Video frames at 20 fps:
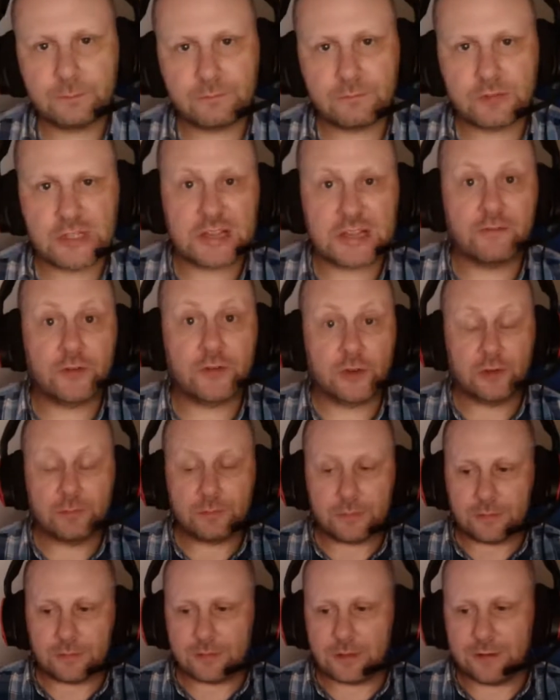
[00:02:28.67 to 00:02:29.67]
Seven
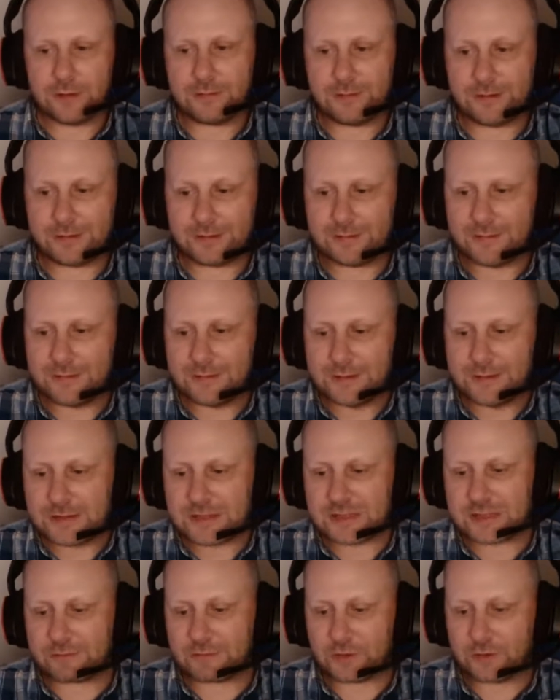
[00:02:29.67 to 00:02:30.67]
Up,
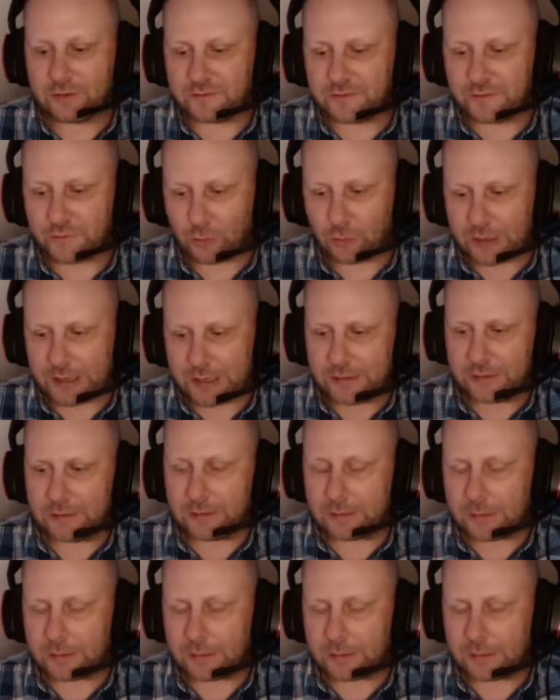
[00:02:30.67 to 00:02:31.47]
7 Up free.